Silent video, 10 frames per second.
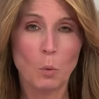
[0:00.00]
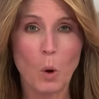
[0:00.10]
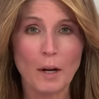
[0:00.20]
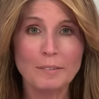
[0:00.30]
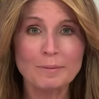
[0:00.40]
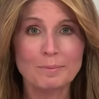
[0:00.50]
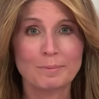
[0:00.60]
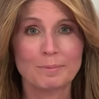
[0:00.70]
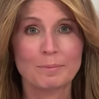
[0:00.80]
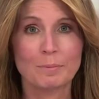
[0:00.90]
One
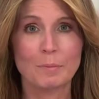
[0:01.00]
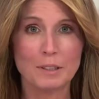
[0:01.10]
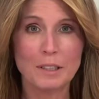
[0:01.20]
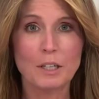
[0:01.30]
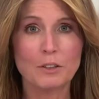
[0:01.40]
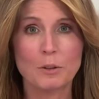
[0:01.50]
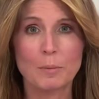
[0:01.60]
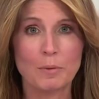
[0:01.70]
puts the country